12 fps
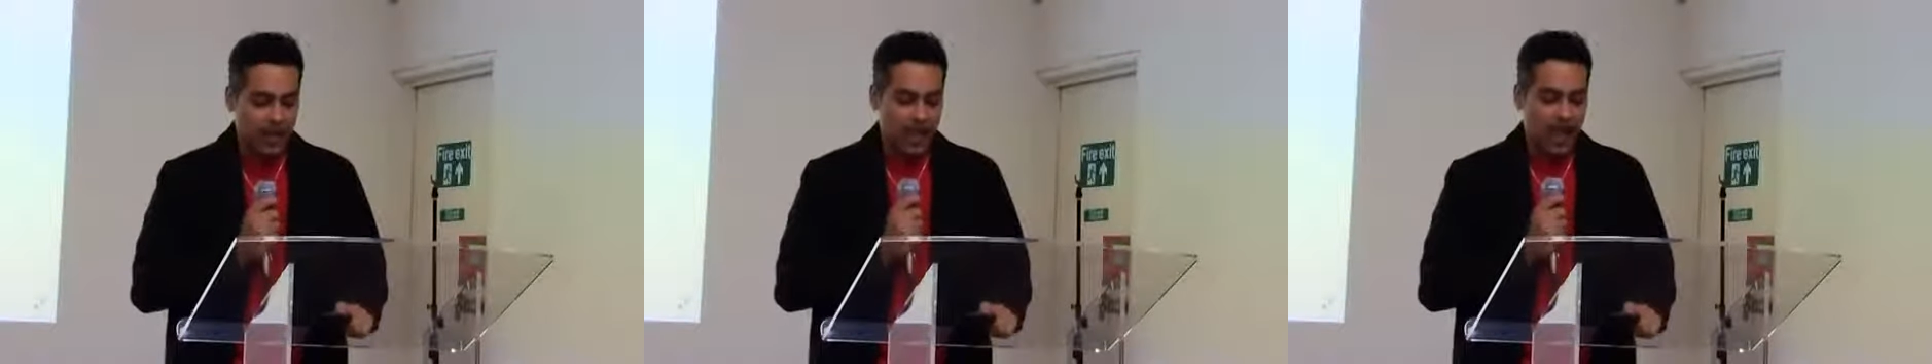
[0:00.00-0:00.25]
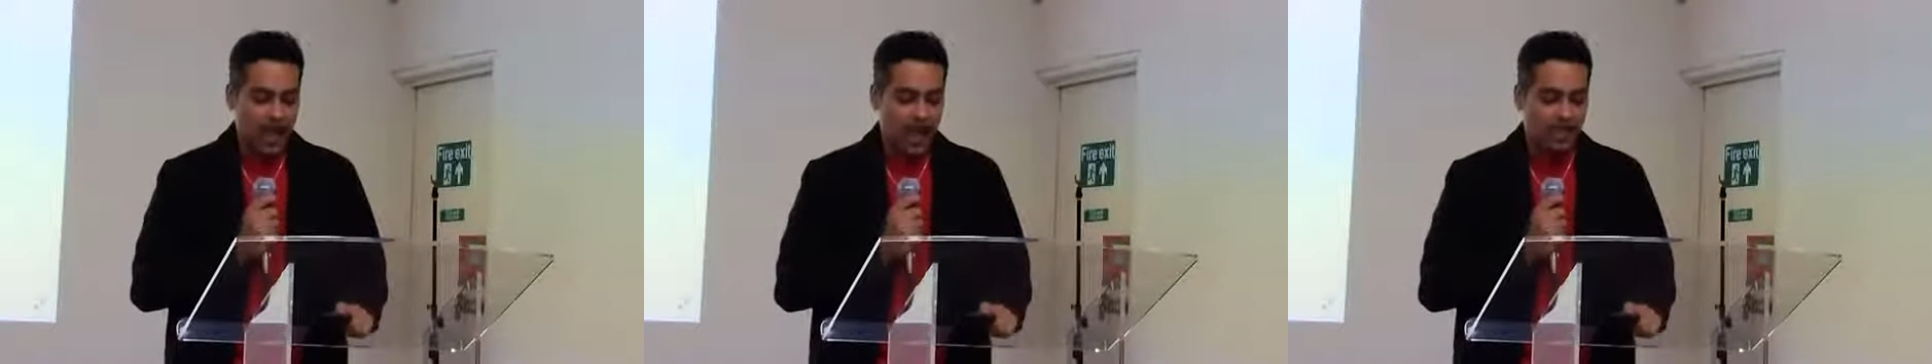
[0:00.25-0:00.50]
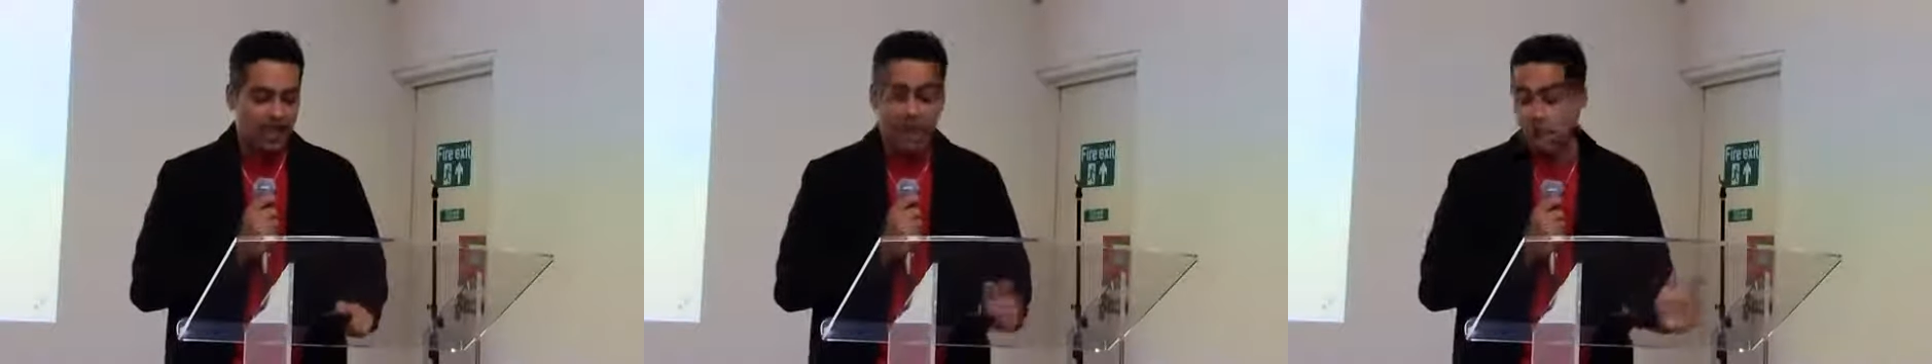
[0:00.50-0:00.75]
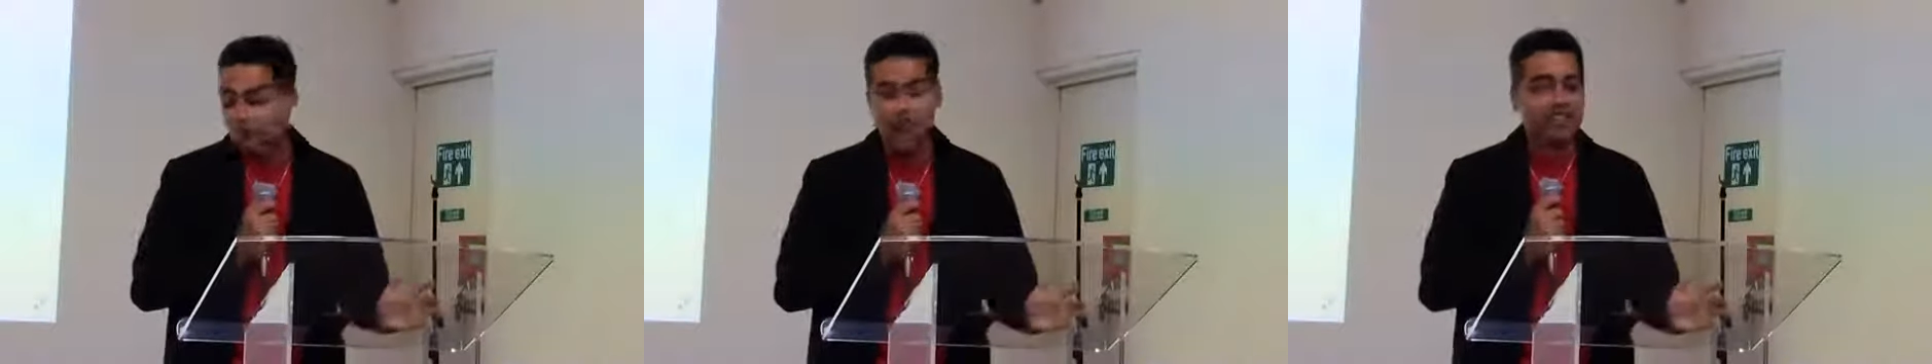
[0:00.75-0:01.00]
and
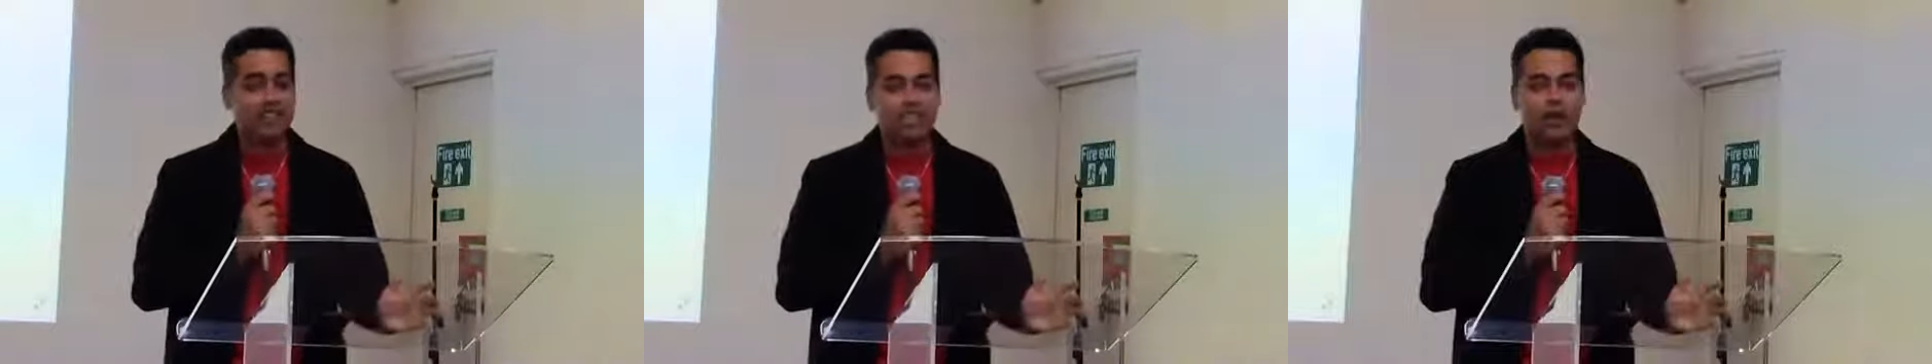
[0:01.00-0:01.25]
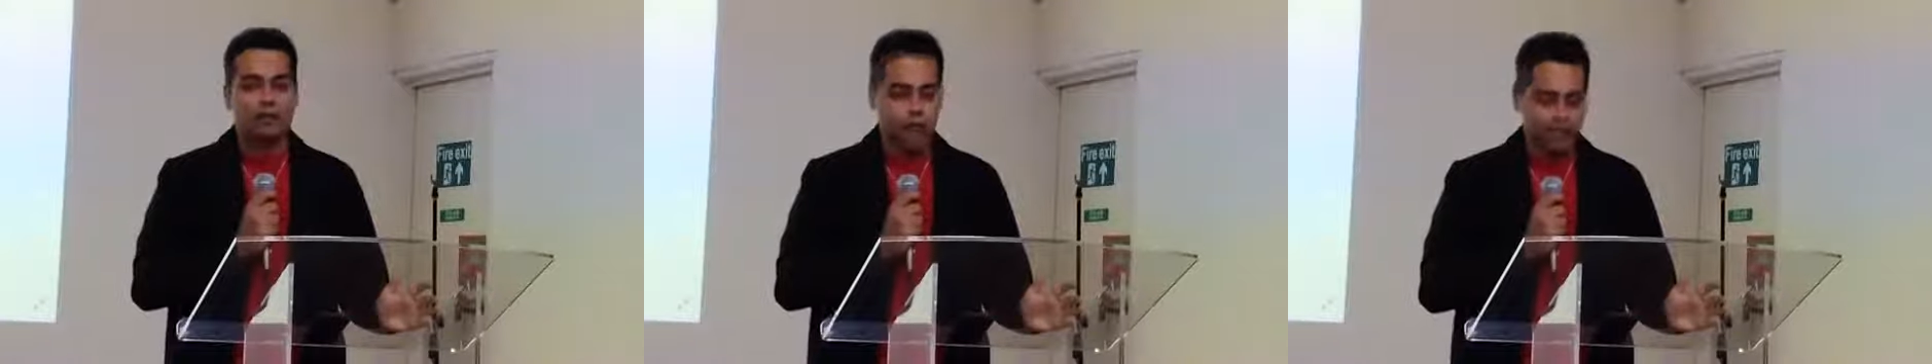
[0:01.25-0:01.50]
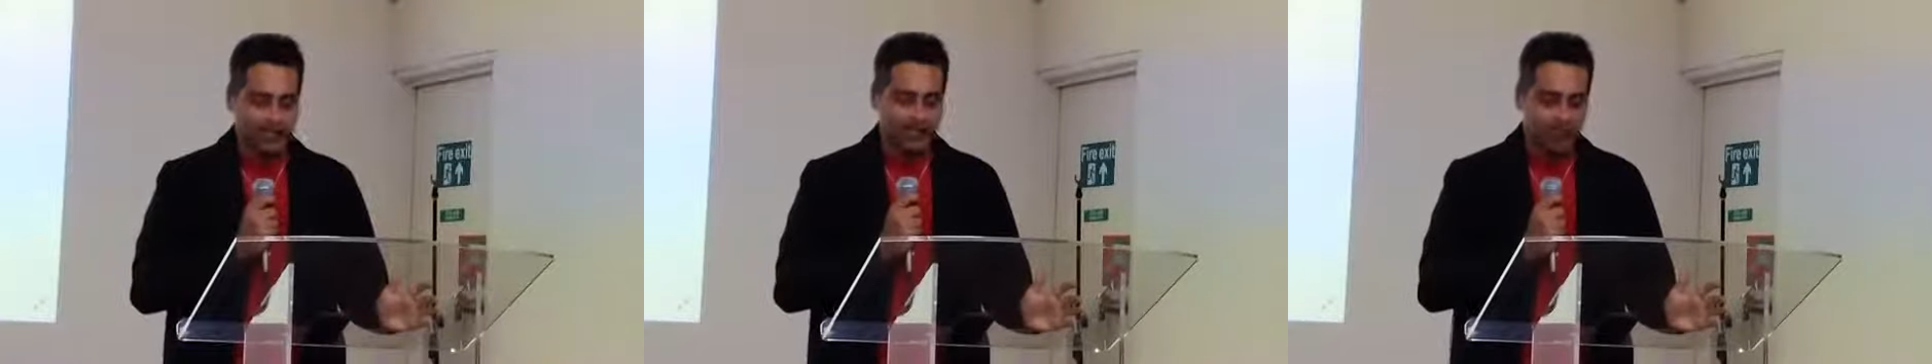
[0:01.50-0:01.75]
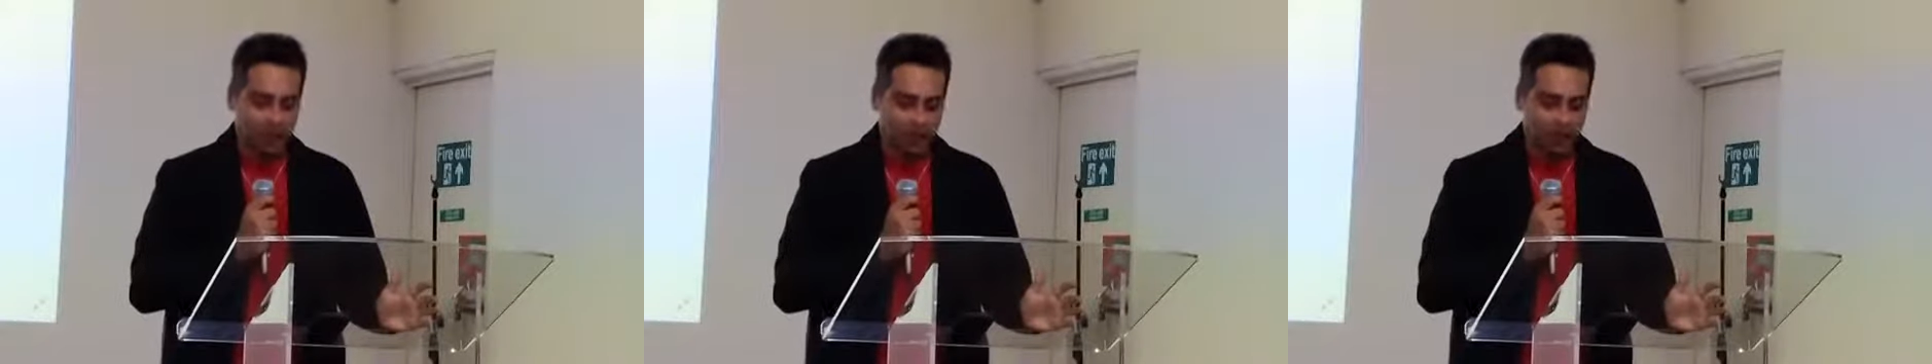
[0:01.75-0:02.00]
every other time that we need to
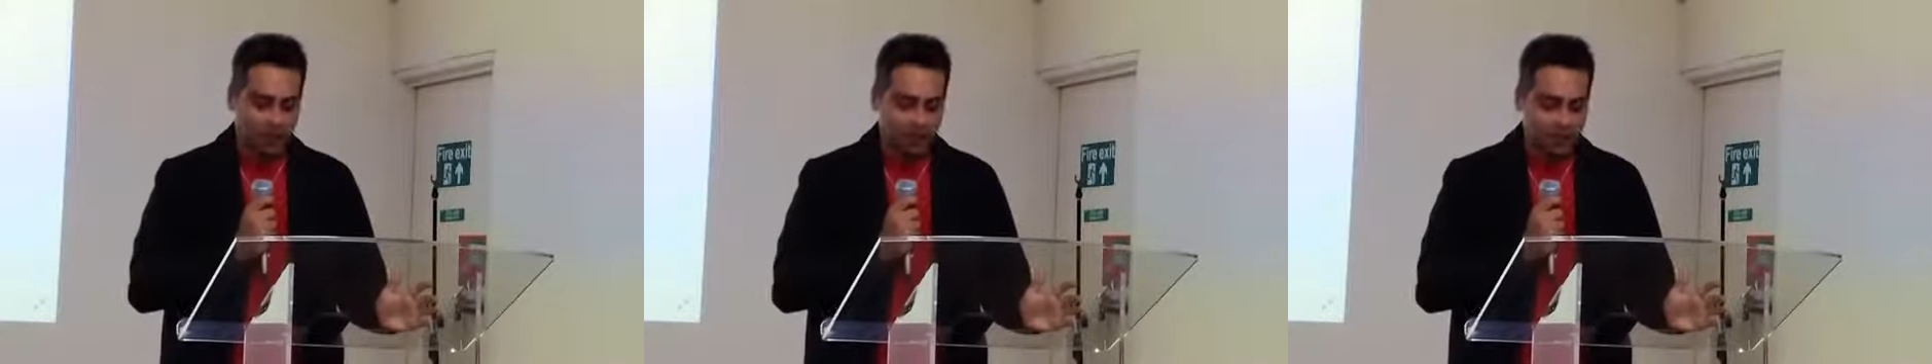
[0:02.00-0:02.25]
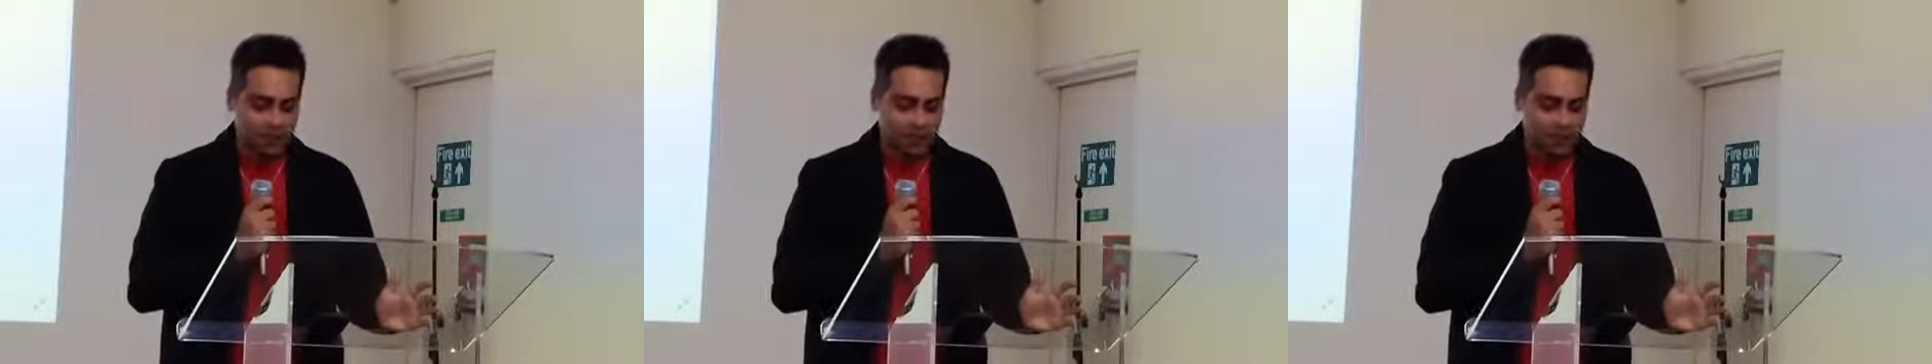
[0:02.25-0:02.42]
protest,